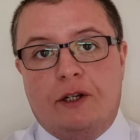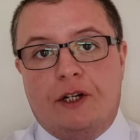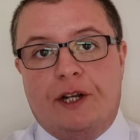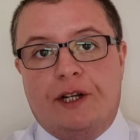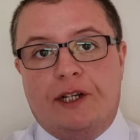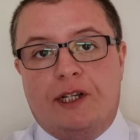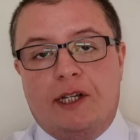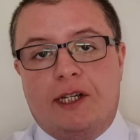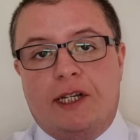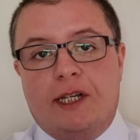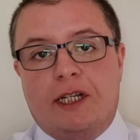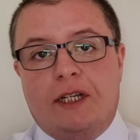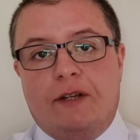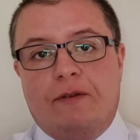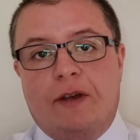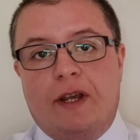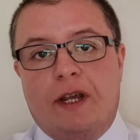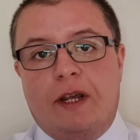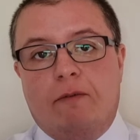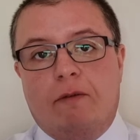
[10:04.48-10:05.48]
Jesus's
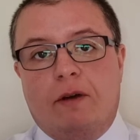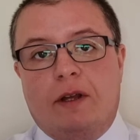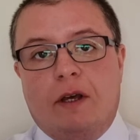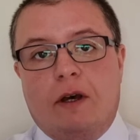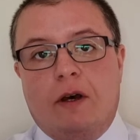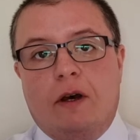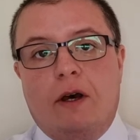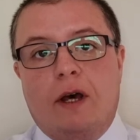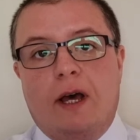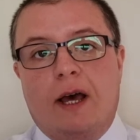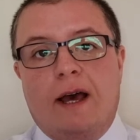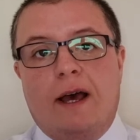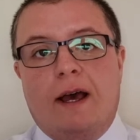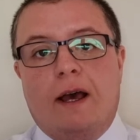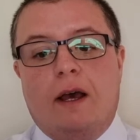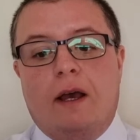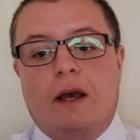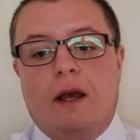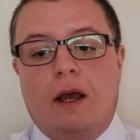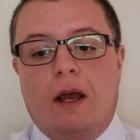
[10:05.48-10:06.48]
feet with her
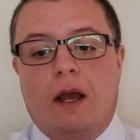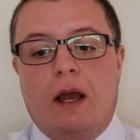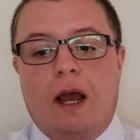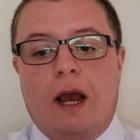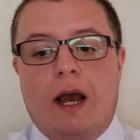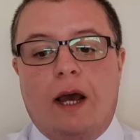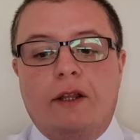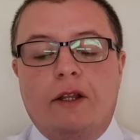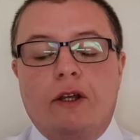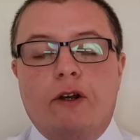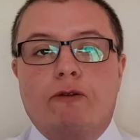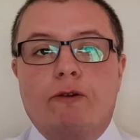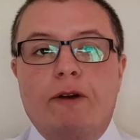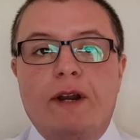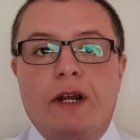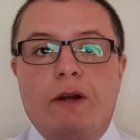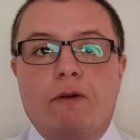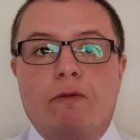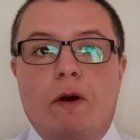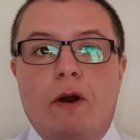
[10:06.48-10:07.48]
hair, And the
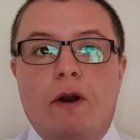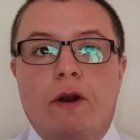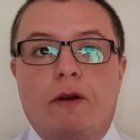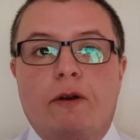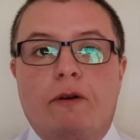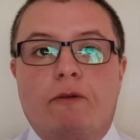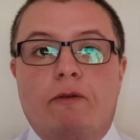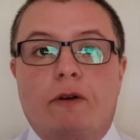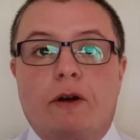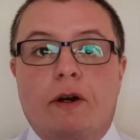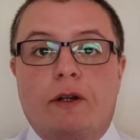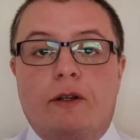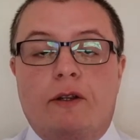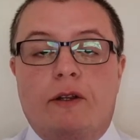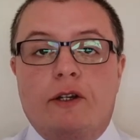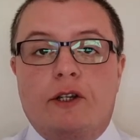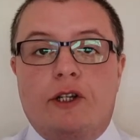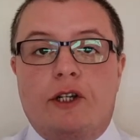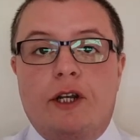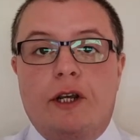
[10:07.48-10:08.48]
Greek word
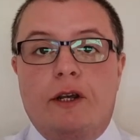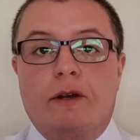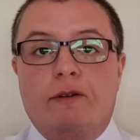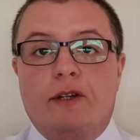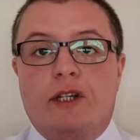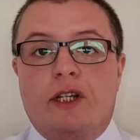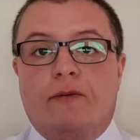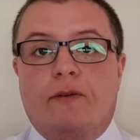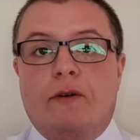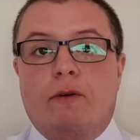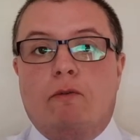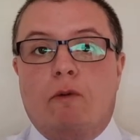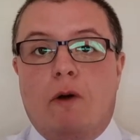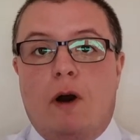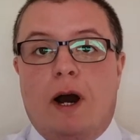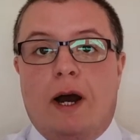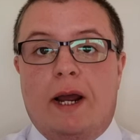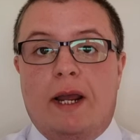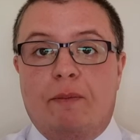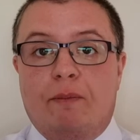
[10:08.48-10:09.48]
that's used for
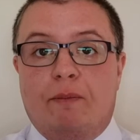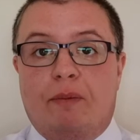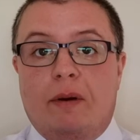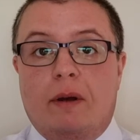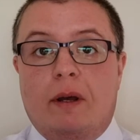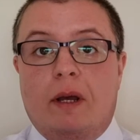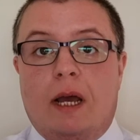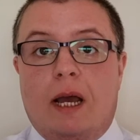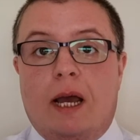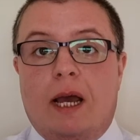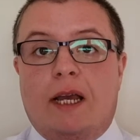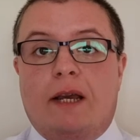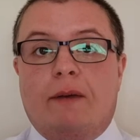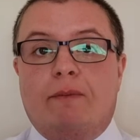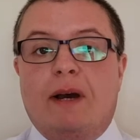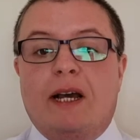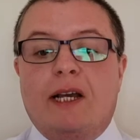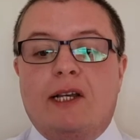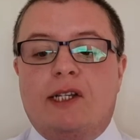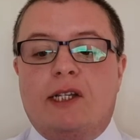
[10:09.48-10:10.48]
wipe,
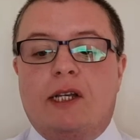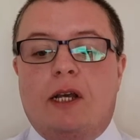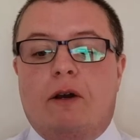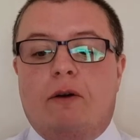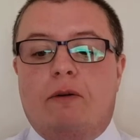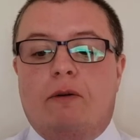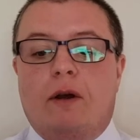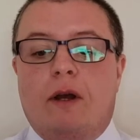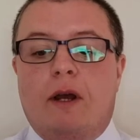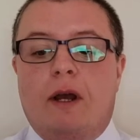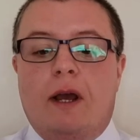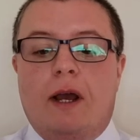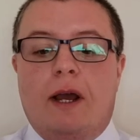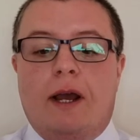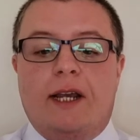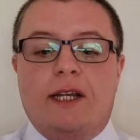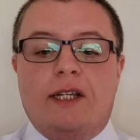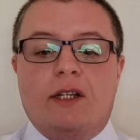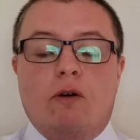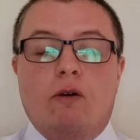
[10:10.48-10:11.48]
egmasso,
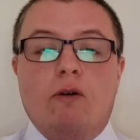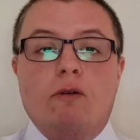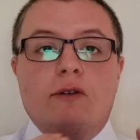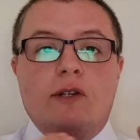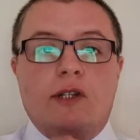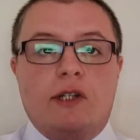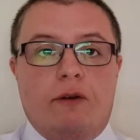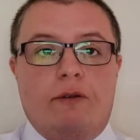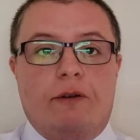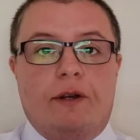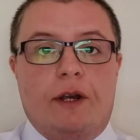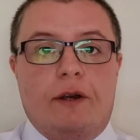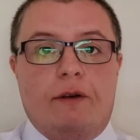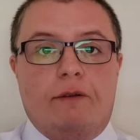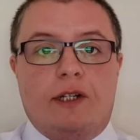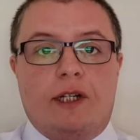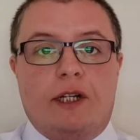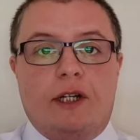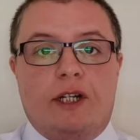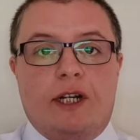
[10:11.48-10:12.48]
is also
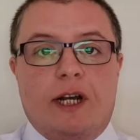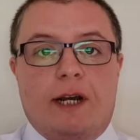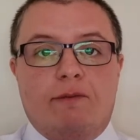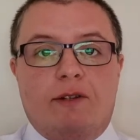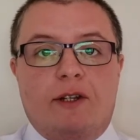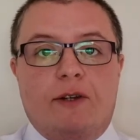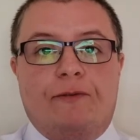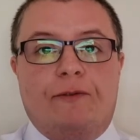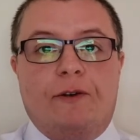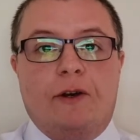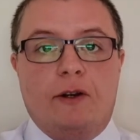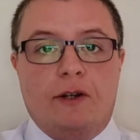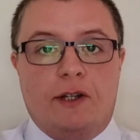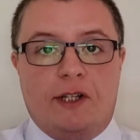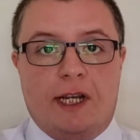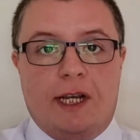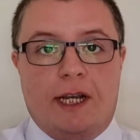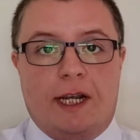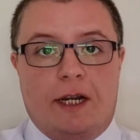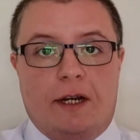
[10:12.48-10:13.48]
used in chapter
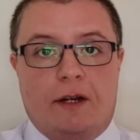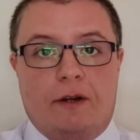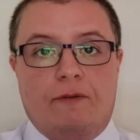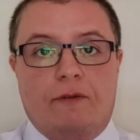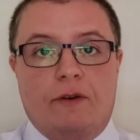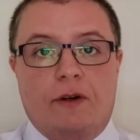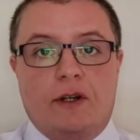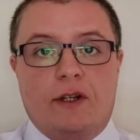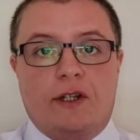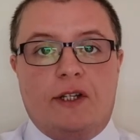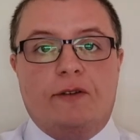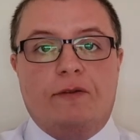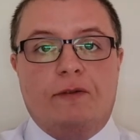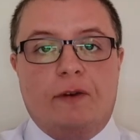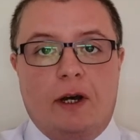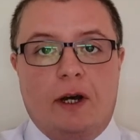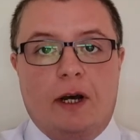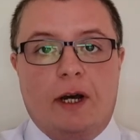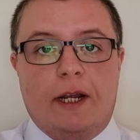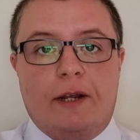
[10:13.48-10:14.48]
13, verse
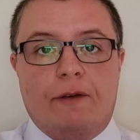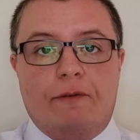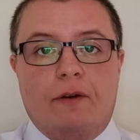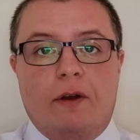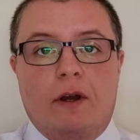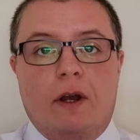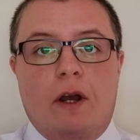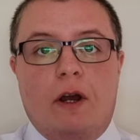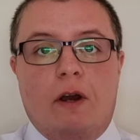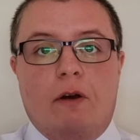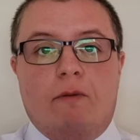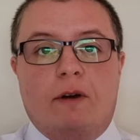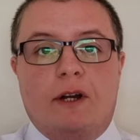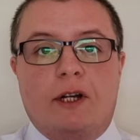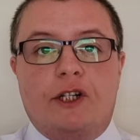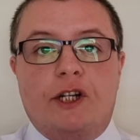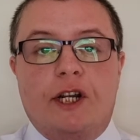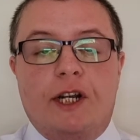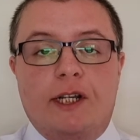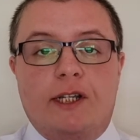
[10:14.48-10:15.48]
5, when
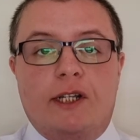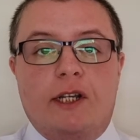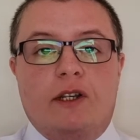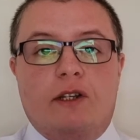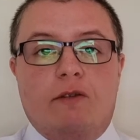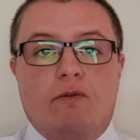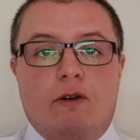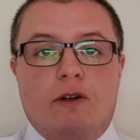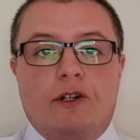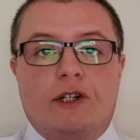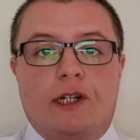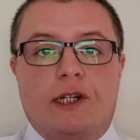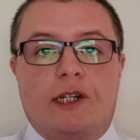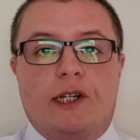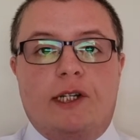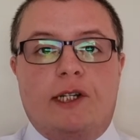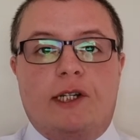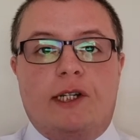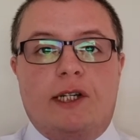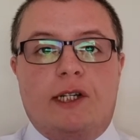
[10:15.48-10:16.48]
Jesus washes
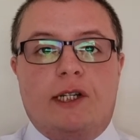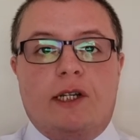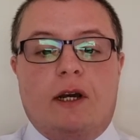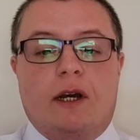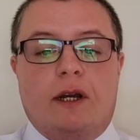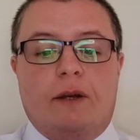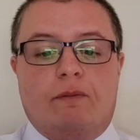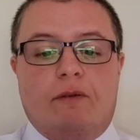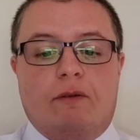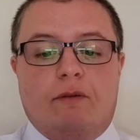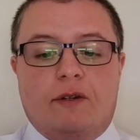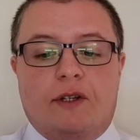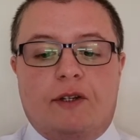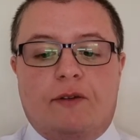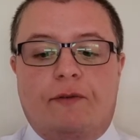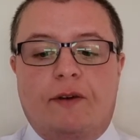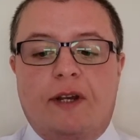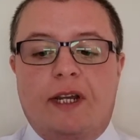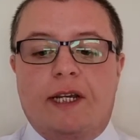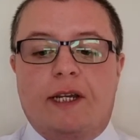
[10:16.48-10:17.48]
his disciples'
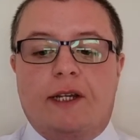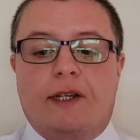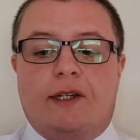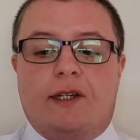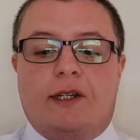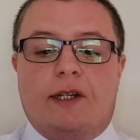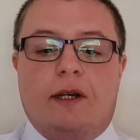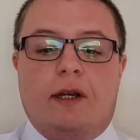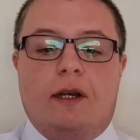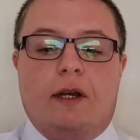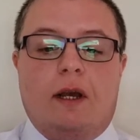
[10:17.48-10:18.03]
feet.